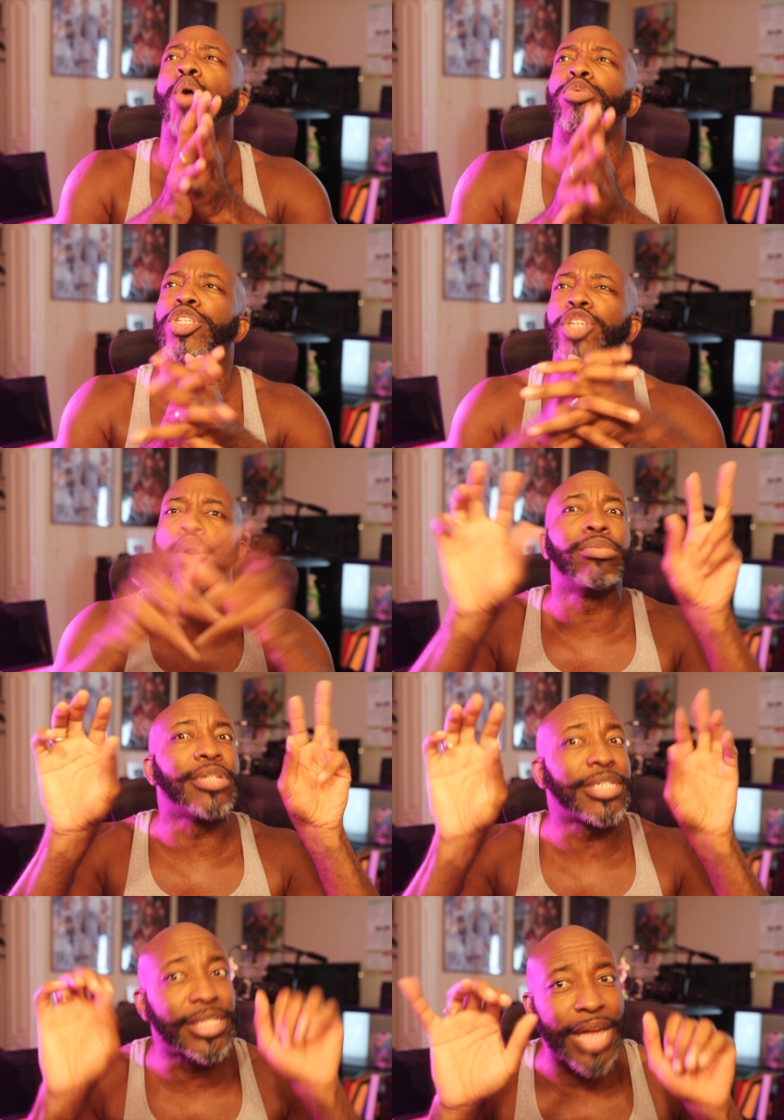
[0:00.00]
was
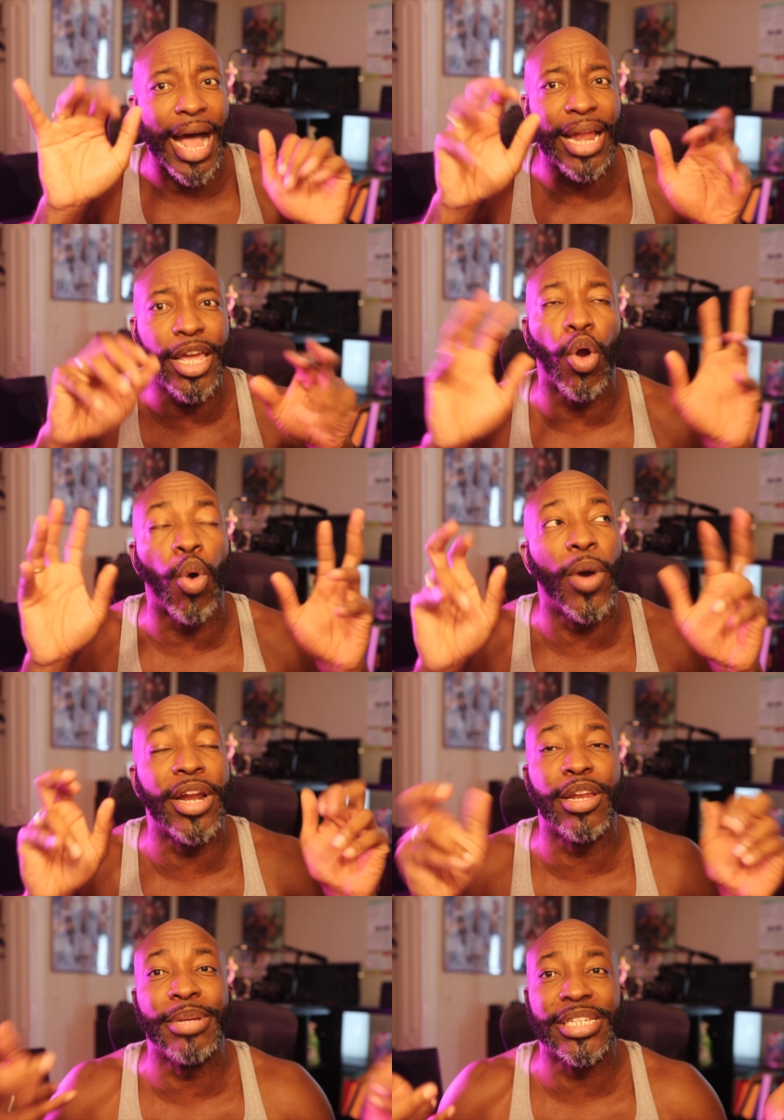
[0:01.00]
so solid or
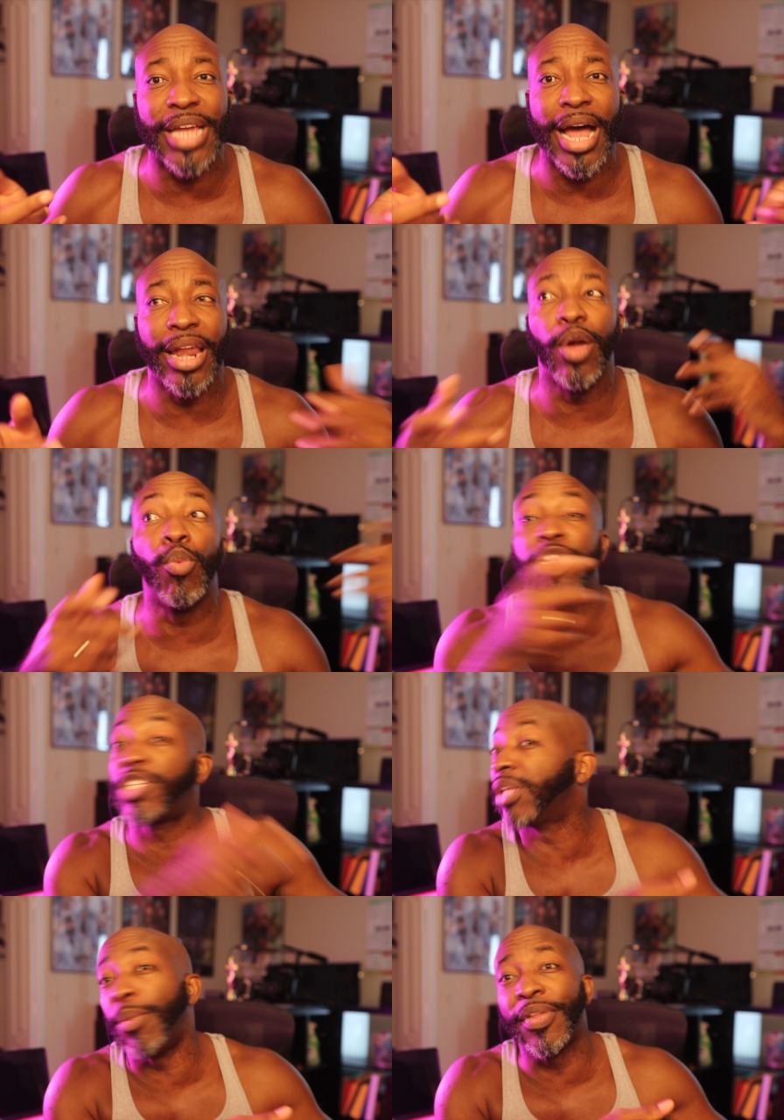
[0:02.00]
wanted to be solid with
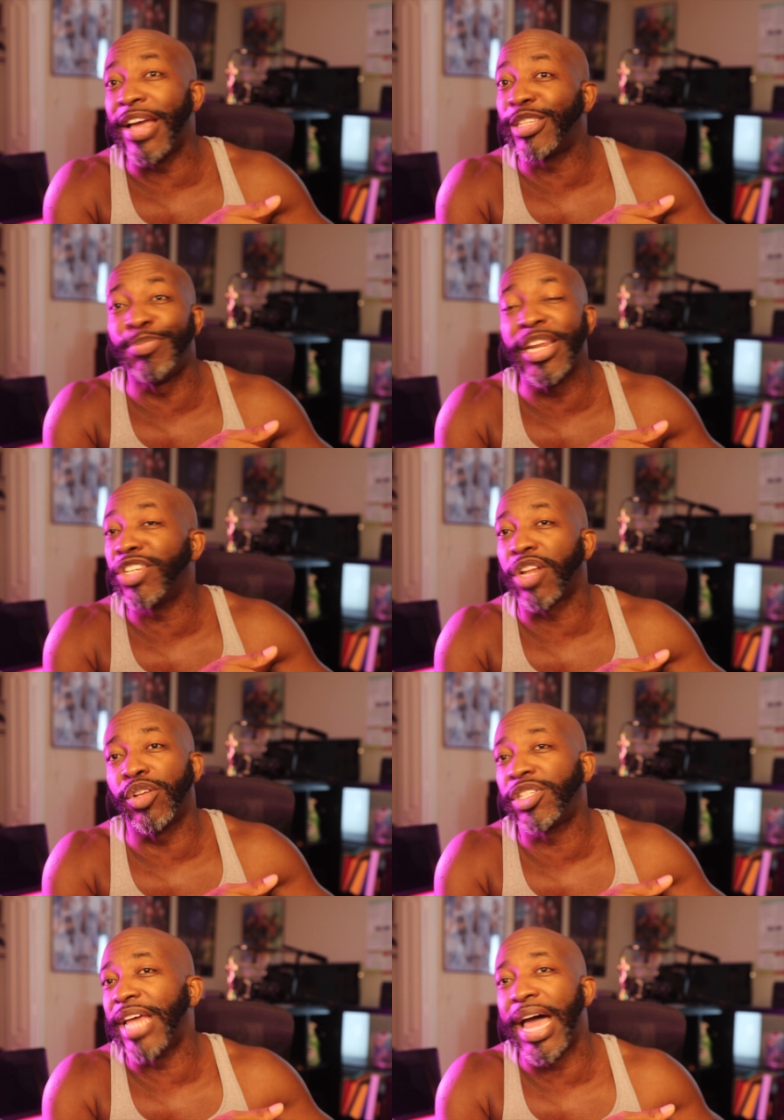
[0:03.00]
someone that's been his
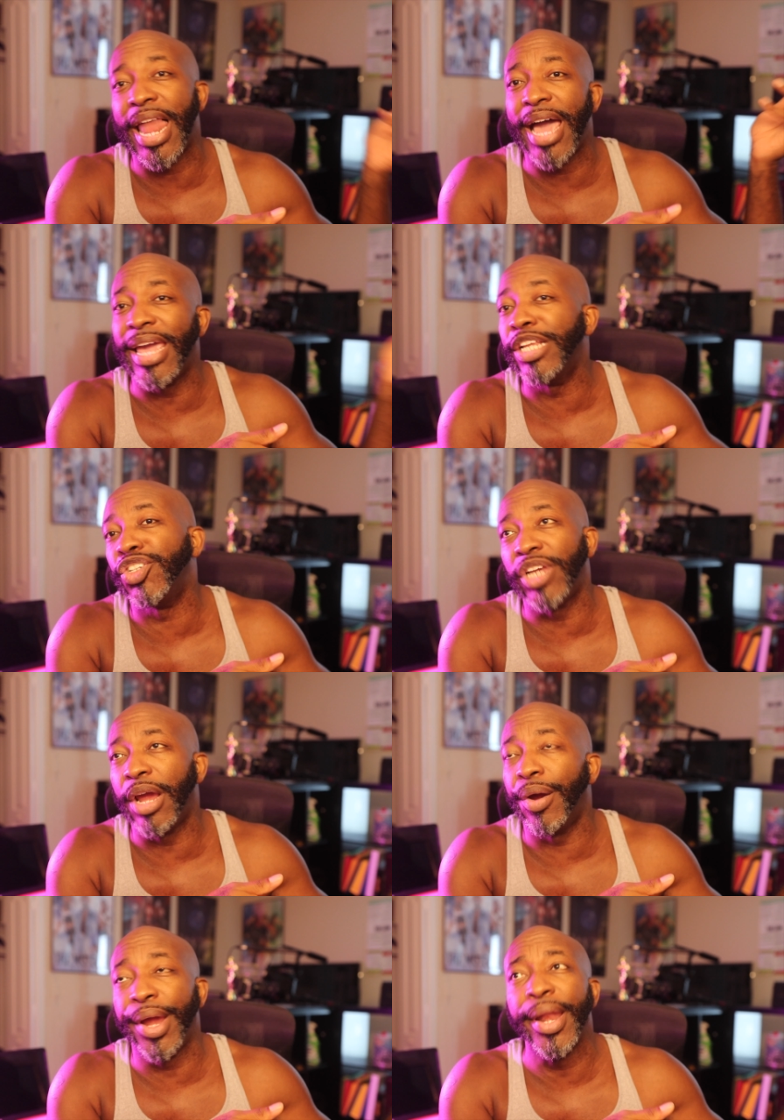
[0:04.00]
closest ally in
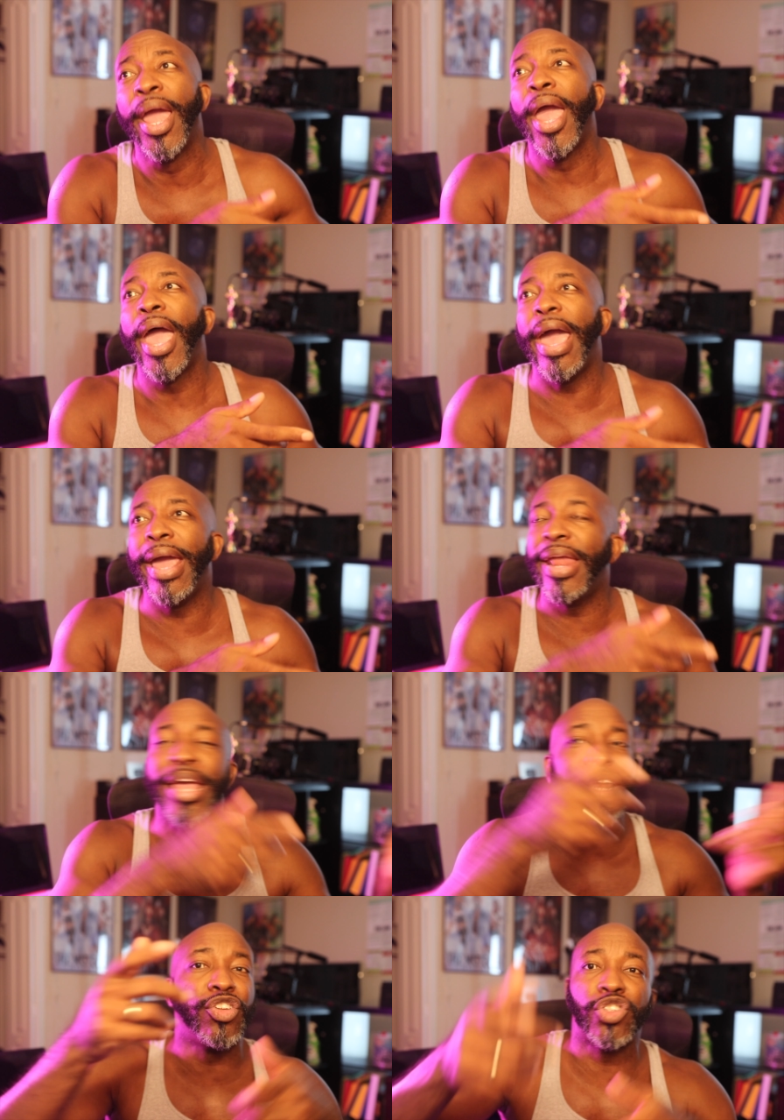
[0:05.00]
Jared
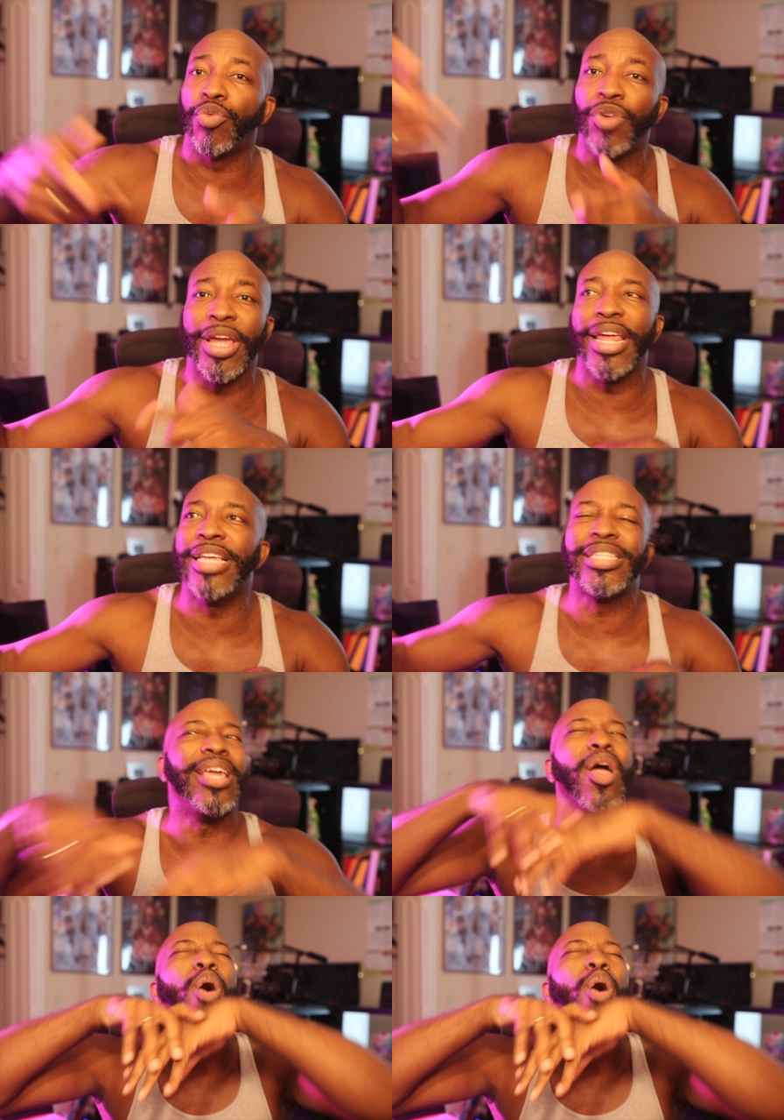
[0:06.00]
and Cirie and Izzy,